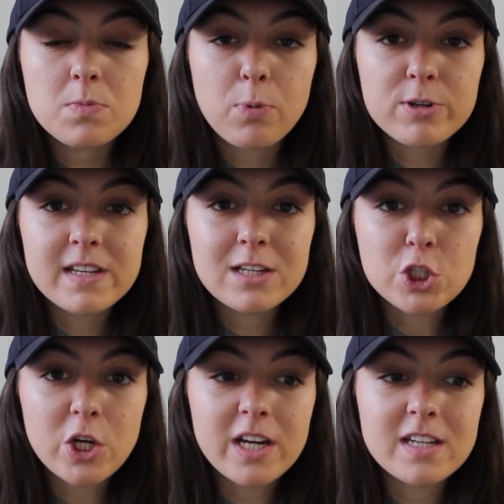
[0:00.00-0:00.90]

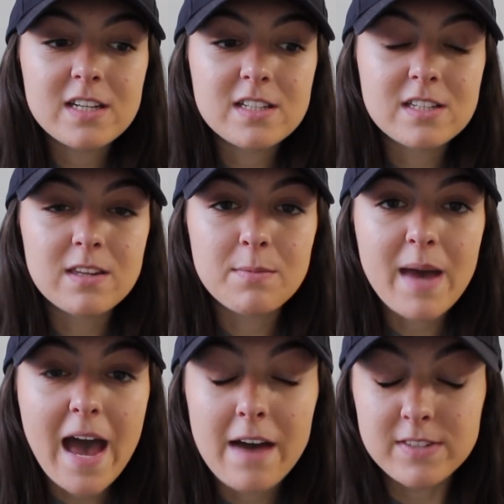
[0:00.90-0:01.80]
Porzingis traded to the
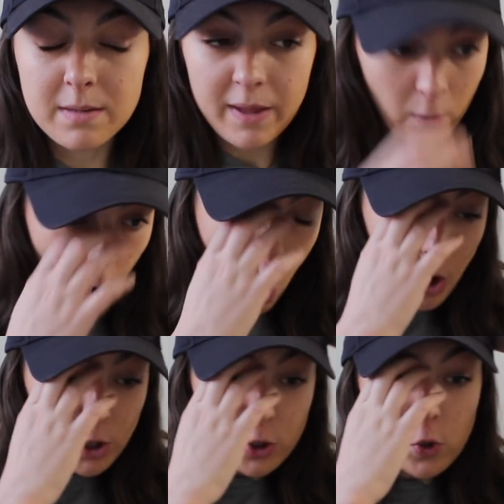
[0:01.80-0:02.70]
Mavs. And I'm like,
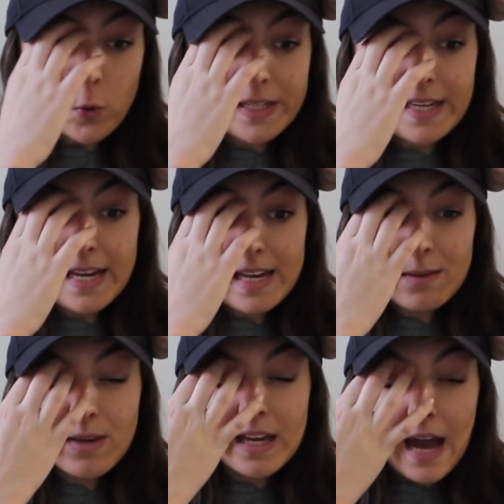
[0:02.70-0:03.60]
are you
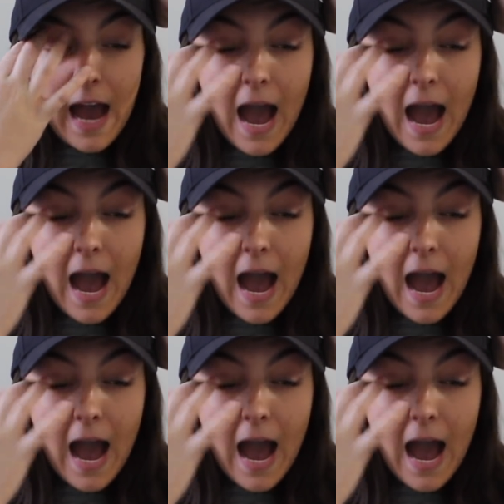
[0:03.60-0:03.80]
kidding me?